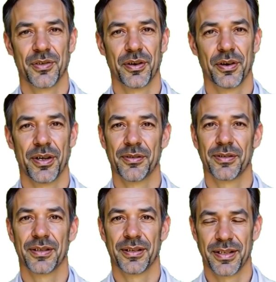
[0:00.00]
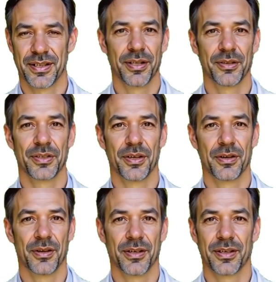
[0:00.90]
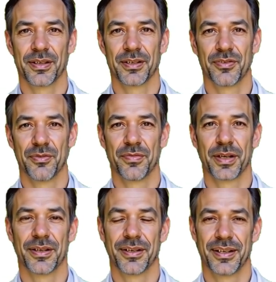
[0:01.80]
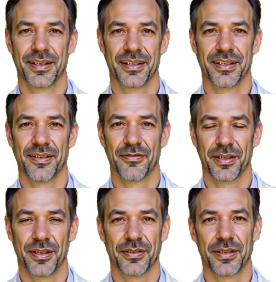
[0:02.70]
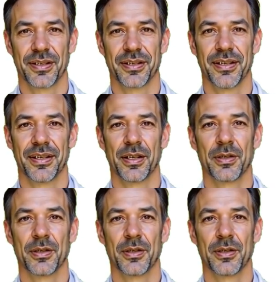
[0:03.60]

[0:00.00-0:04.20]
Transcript: But what if a fruit could help lower your numbers naturally, without side